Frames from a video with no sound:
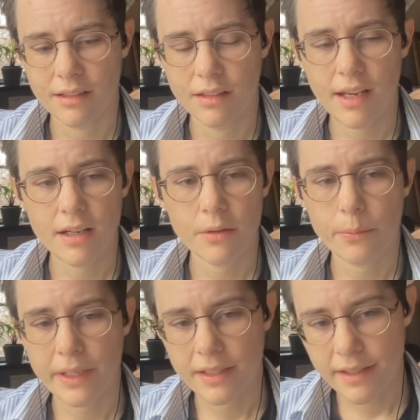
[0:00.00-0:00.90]
Yeah,
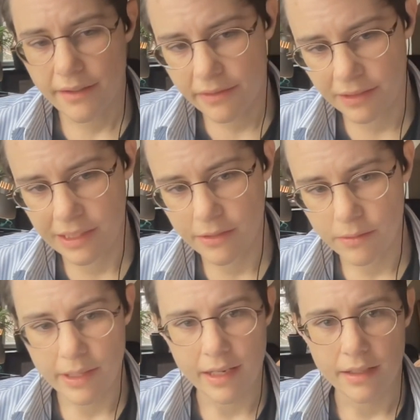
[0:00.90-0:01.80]
we can definitely
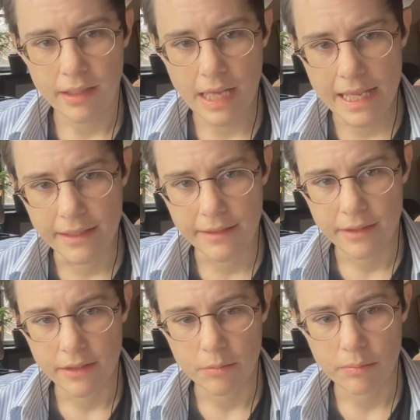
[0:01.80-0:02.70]
do that. And,
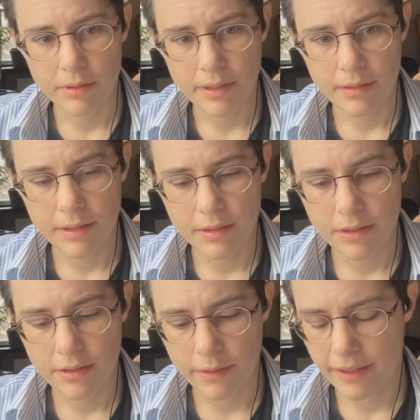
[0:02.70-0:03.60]

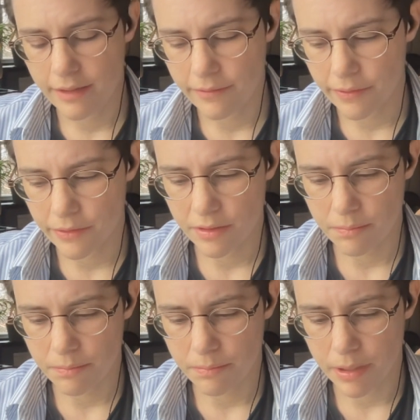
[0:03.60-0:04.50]
I think the first
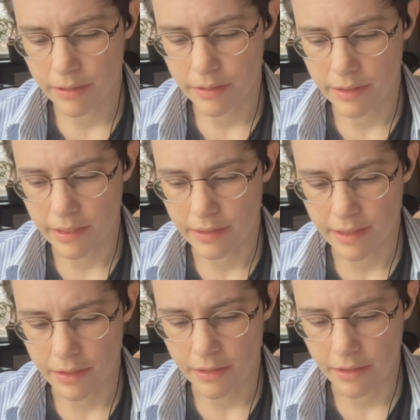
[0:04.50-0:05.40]
part is
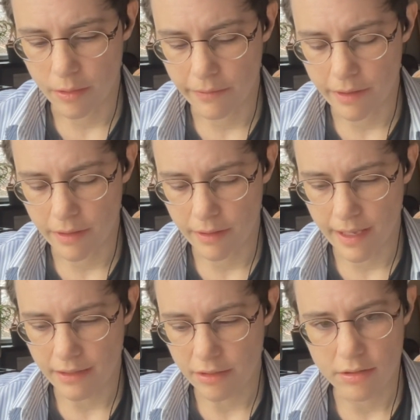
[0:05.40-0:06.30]
that, over the
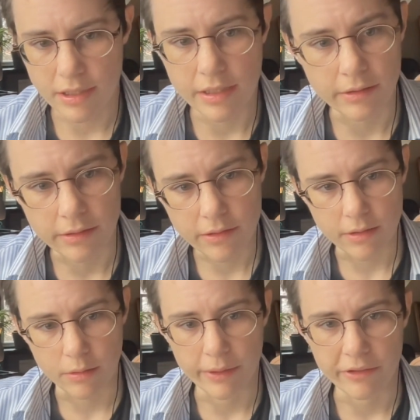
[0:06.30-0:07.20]
last year or
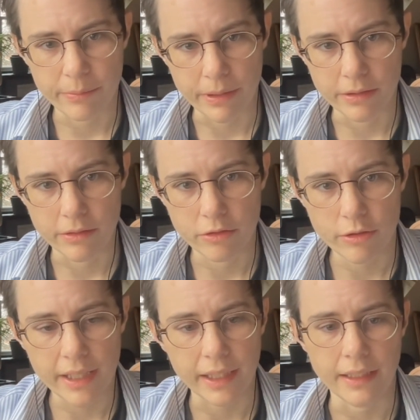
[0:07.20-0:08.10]
so, we've been
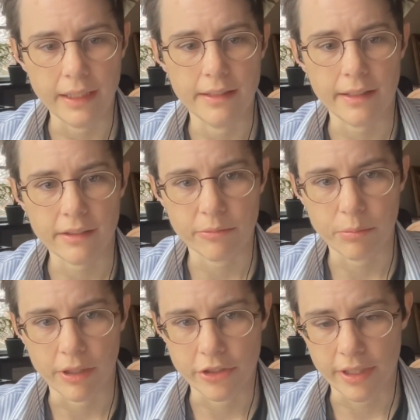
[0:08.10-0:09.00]
tracking an index of
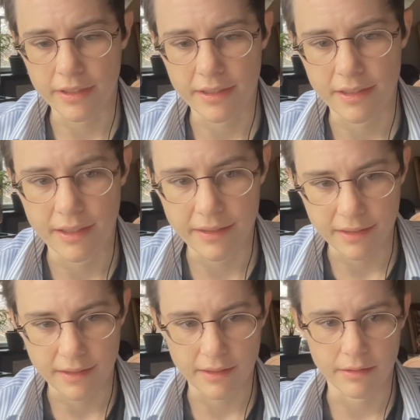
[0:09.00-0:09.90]
projects. It's not
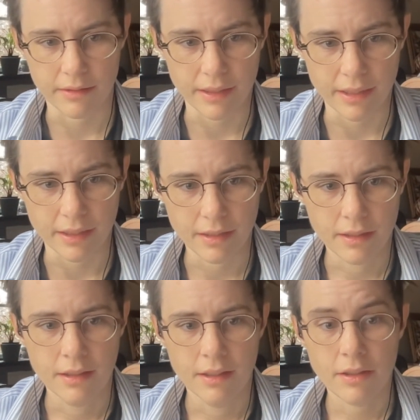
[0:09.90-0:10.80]
necessarily
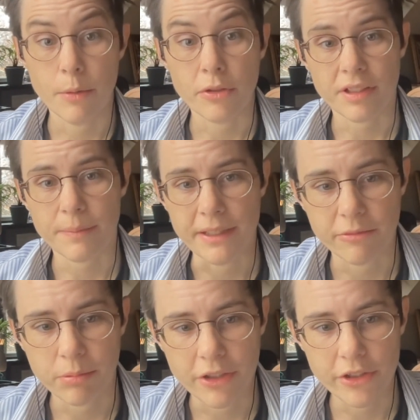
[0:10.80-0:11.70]
the most
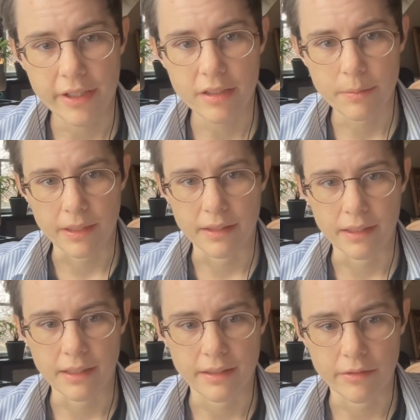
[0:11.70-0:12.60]
expensive projects, but I
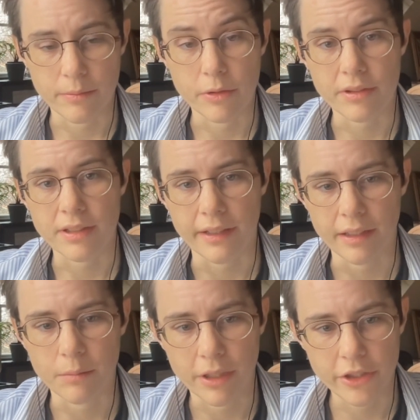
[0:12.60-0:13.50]
think they're the most
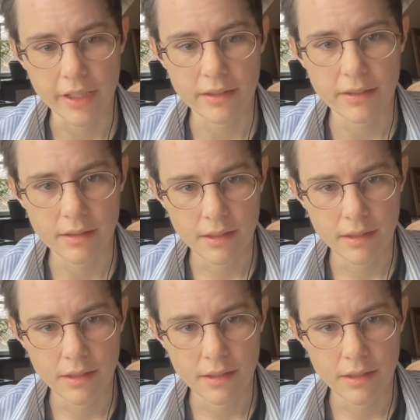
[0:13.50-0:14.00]
exciting projects.